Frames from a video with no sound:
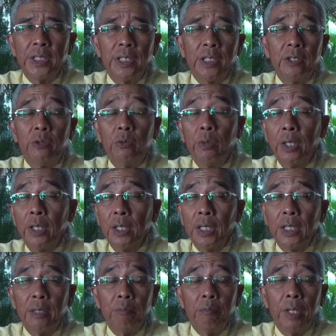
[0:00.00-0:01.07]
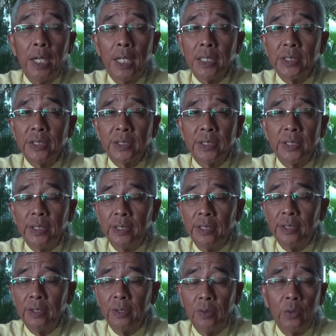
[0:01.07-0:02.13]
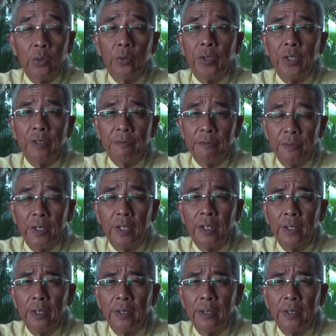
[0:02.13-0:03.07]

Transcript: and dwell and bask in the glory of God.